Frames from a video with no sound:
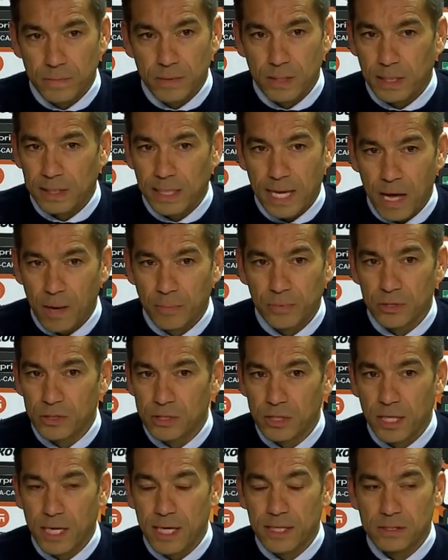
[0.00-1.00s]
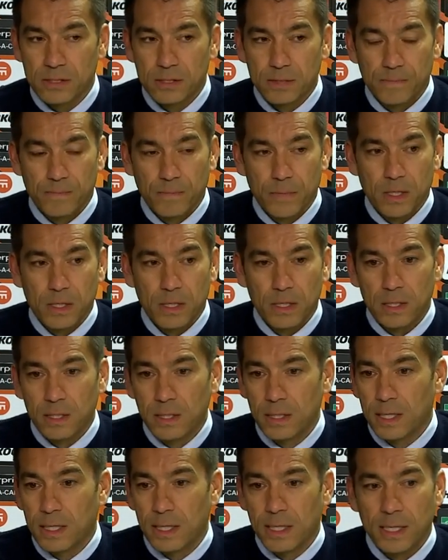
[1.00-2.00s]
That helped us a lot,
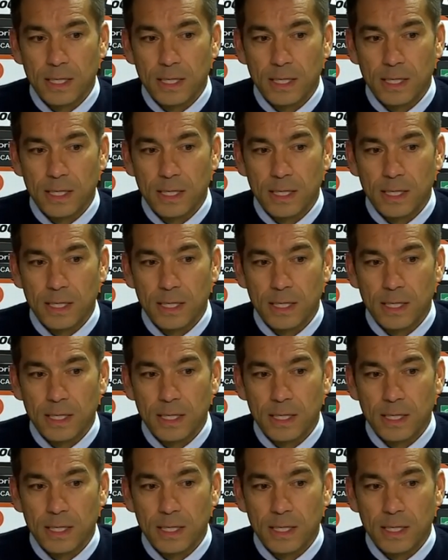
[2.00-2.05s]
and